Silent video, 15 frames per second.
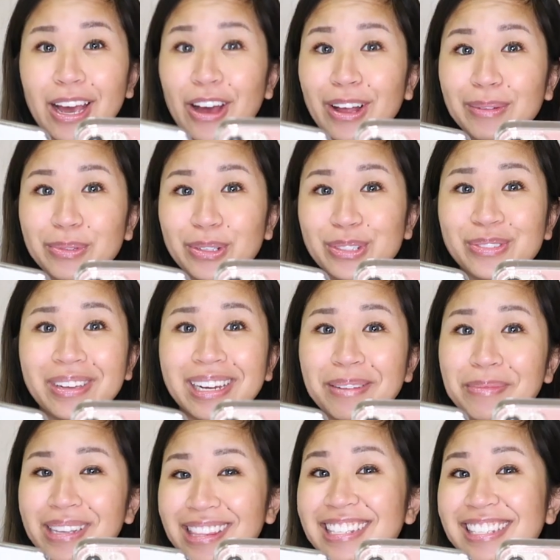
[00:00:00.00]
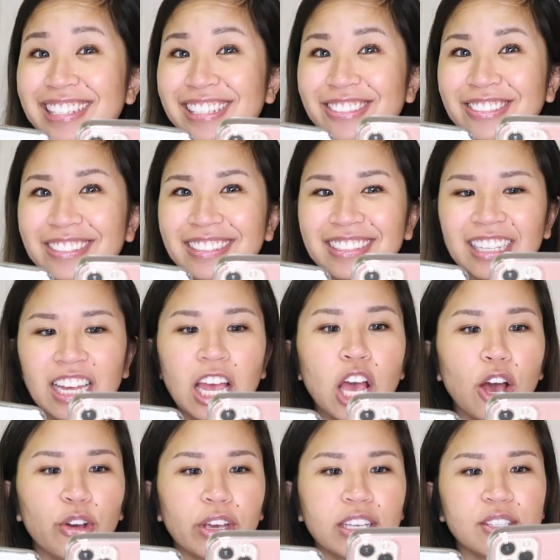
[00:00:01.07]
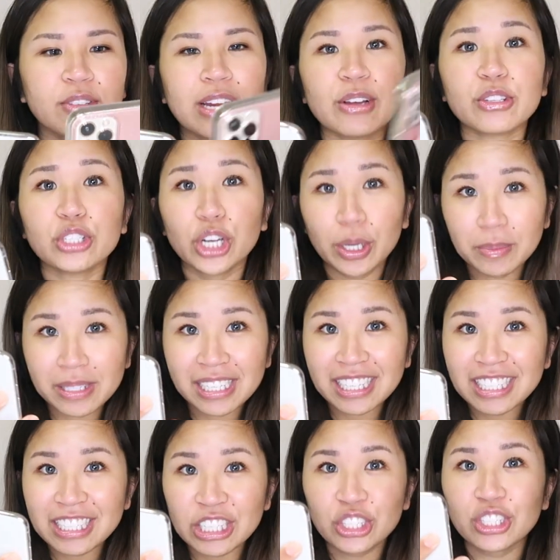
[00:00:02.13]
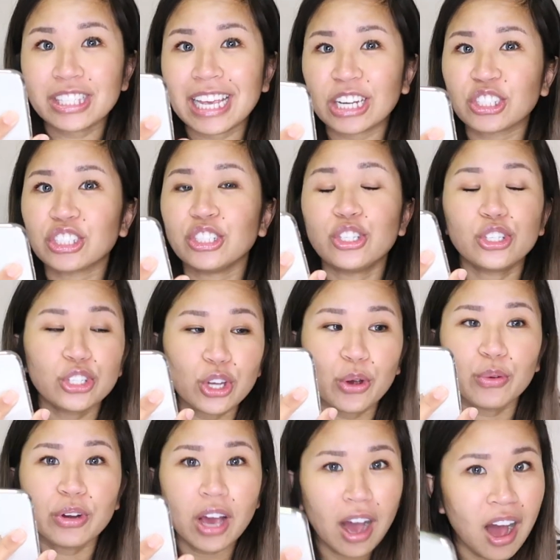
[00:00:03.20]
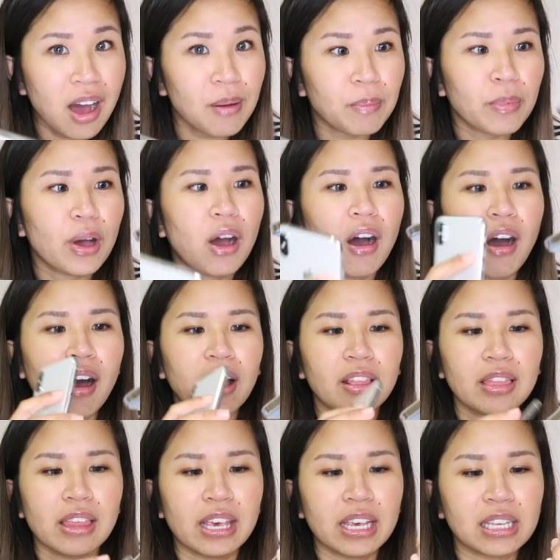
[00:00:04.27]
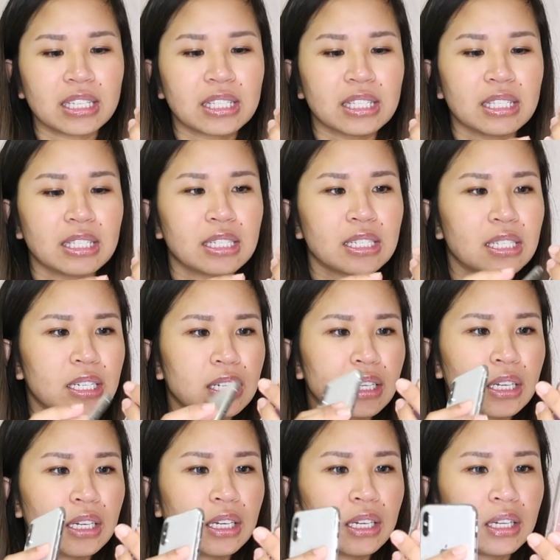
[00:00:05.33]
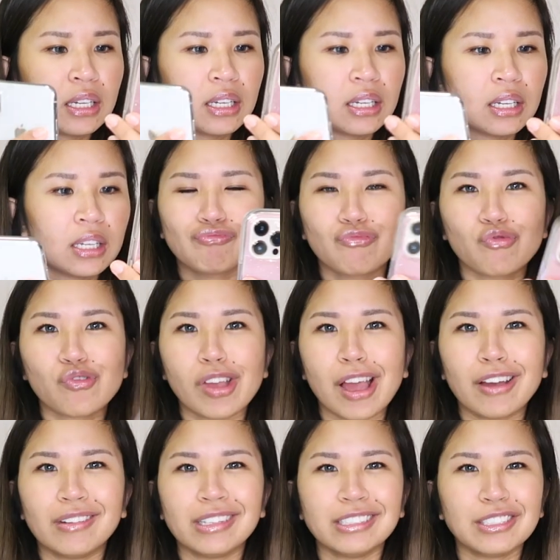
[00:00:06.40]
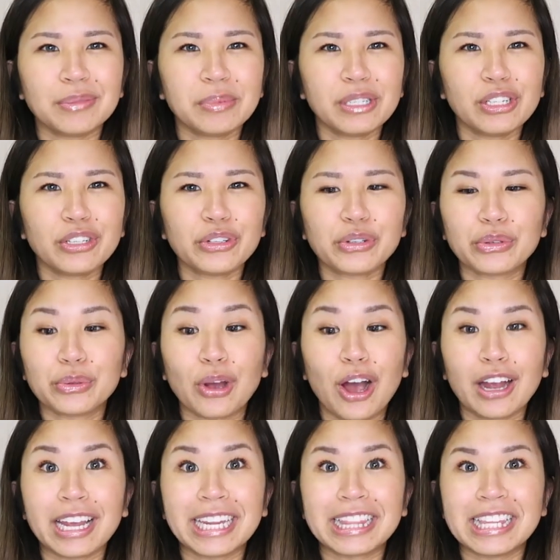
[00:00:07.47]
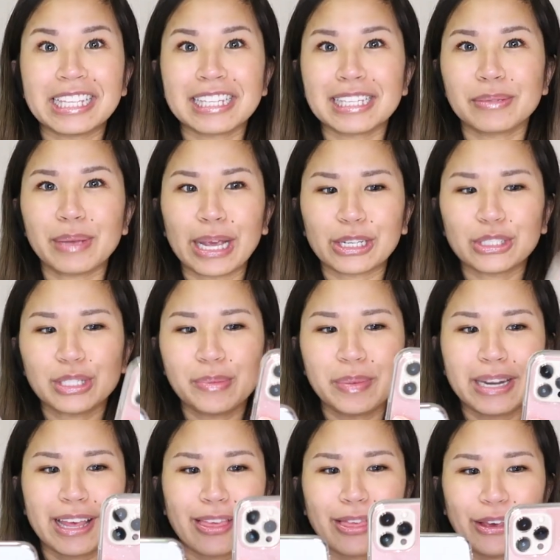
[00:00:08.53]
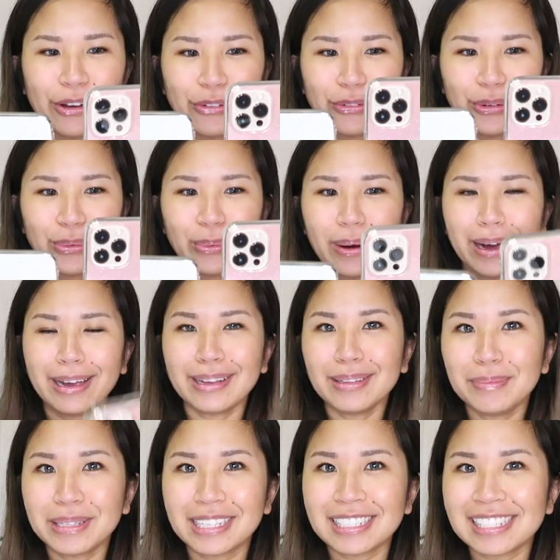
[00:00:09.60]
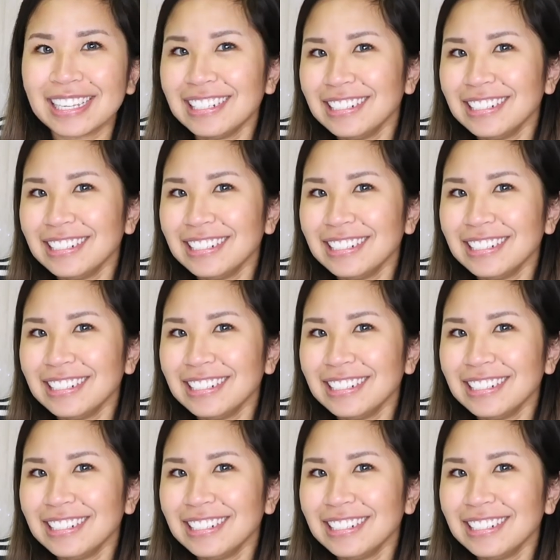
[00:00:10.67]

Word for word: All oh, I'm doing is waiting, but this is cool. Okay, so now terms and conditions actually showed up on this. I've just been under a rock and this has actually been a thing for a while because I